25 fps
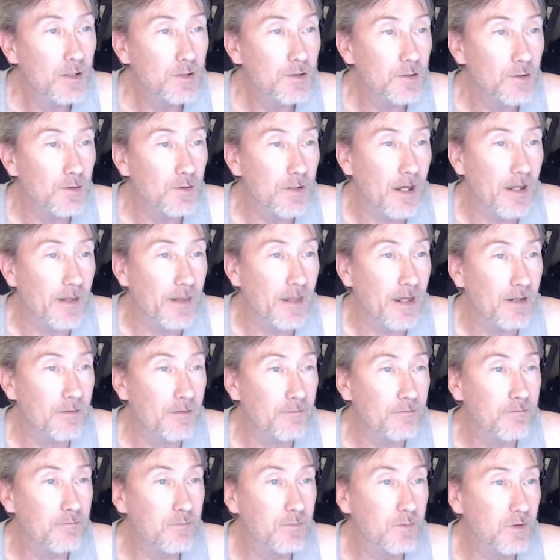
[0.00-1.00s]
So yeah,
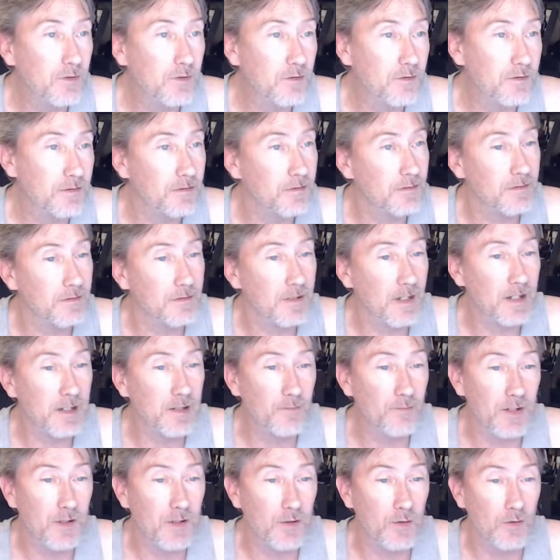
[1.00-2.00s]
that
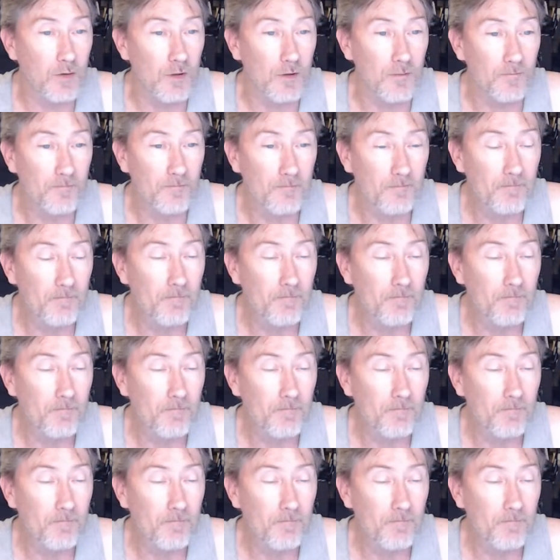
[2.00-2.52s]
can be cool.